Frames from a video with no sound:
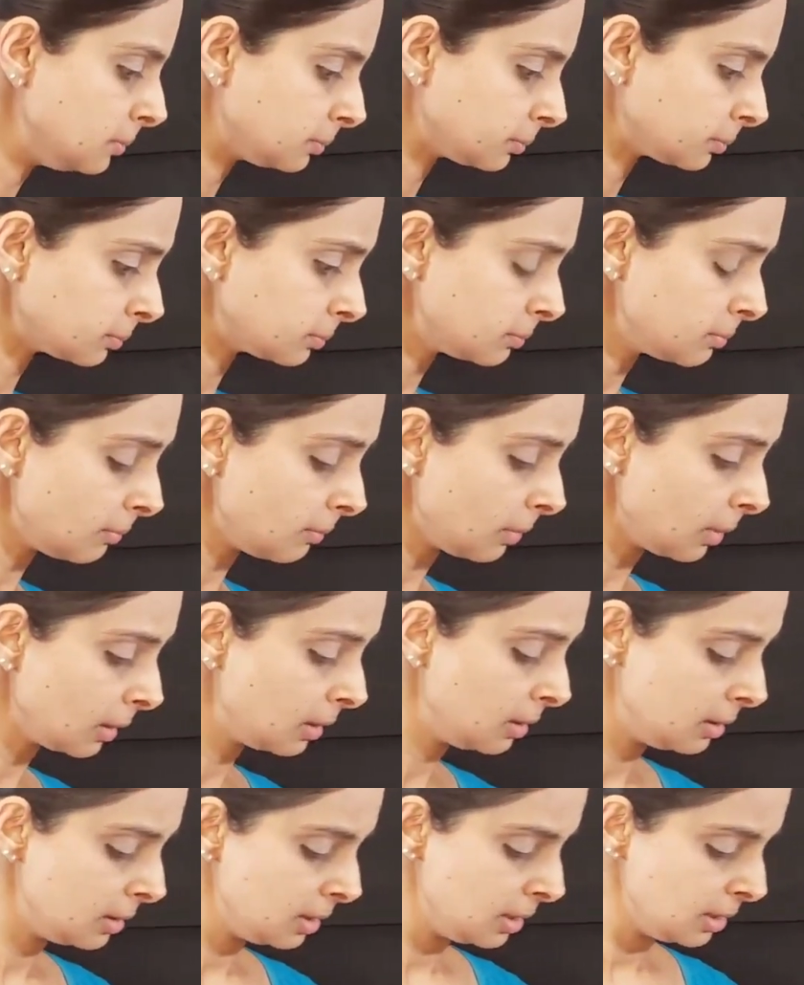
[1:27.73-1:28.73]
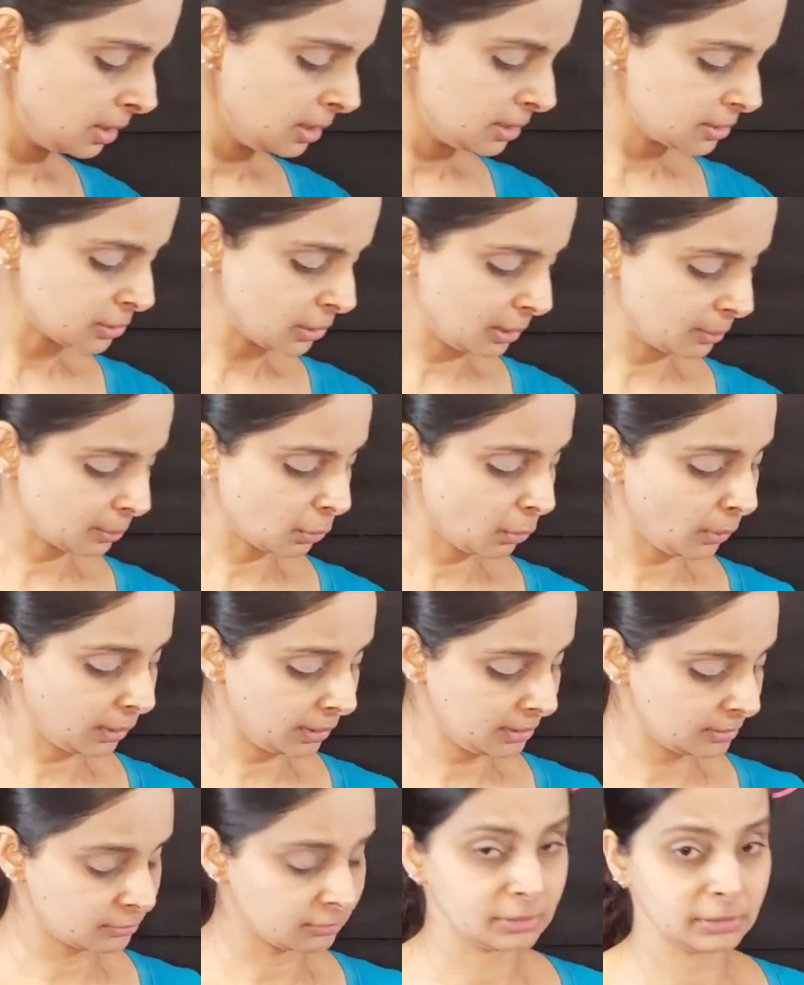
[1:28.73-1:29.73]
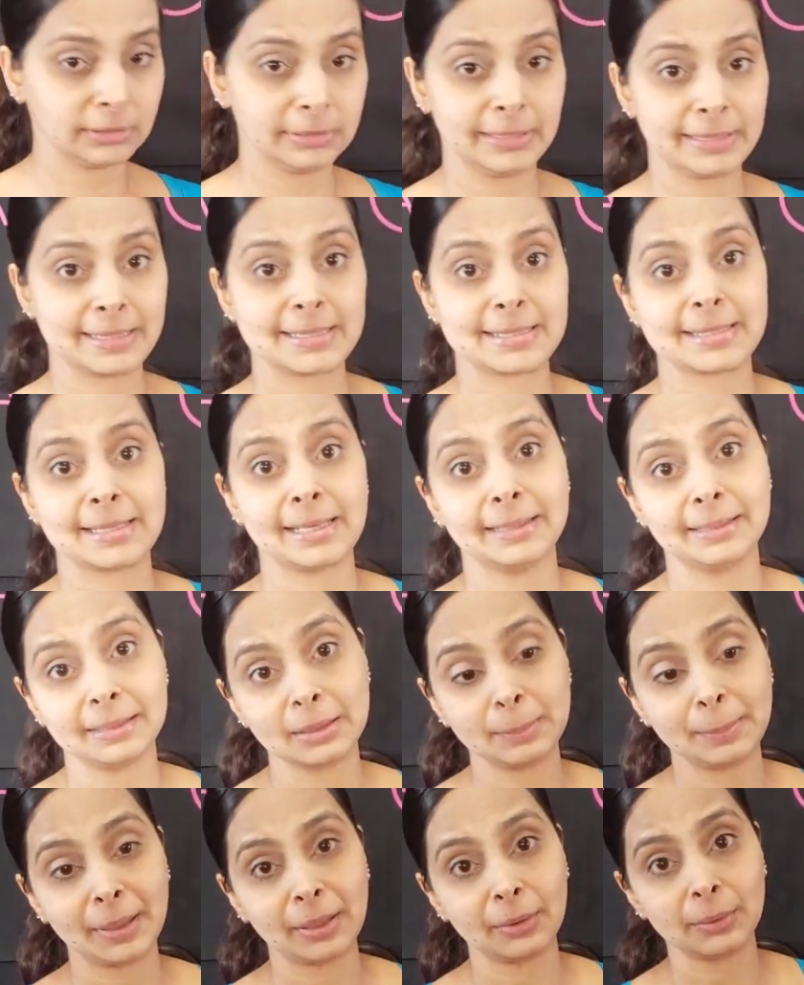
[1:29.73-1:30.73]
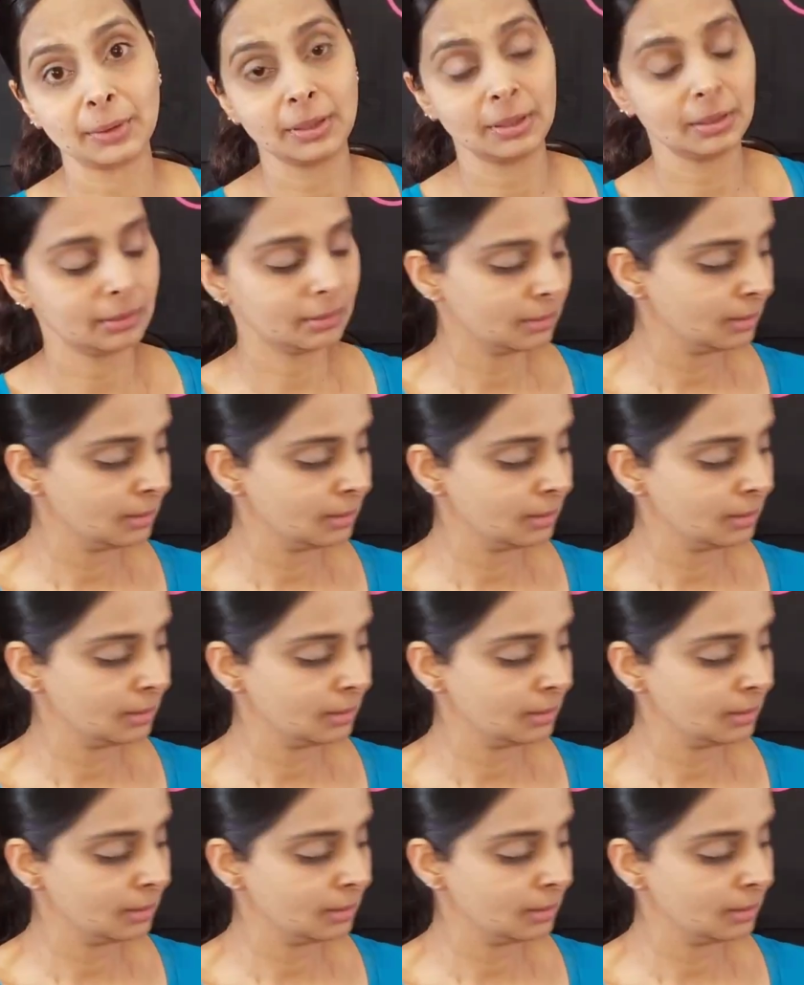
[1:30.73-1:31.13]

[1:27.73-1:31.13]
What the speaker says: So I'm quite really excited about it.